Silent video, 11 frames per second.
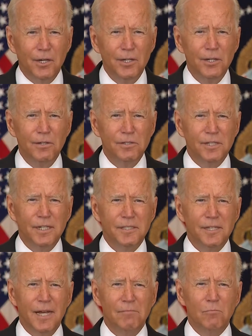the good news is
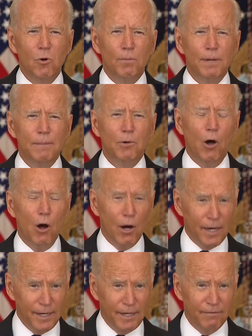that more people are
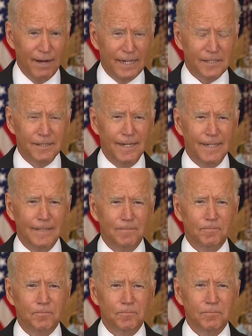getting vaccinated.
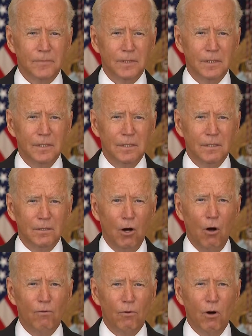
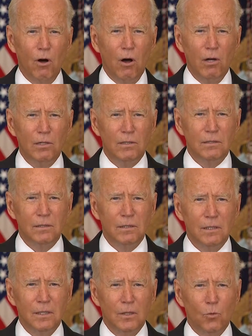Overall,
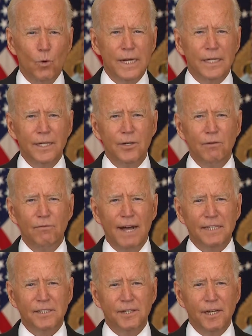weekly new
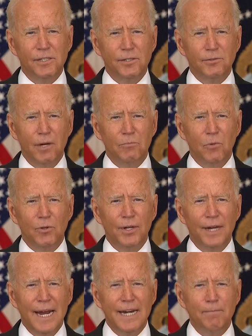vaccinations are up more than
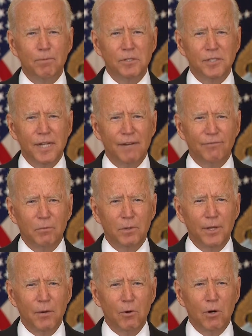eighty percent from where
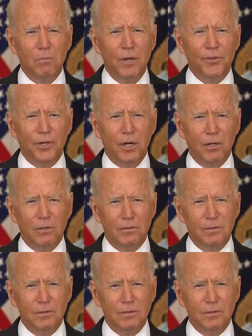they were a month ago.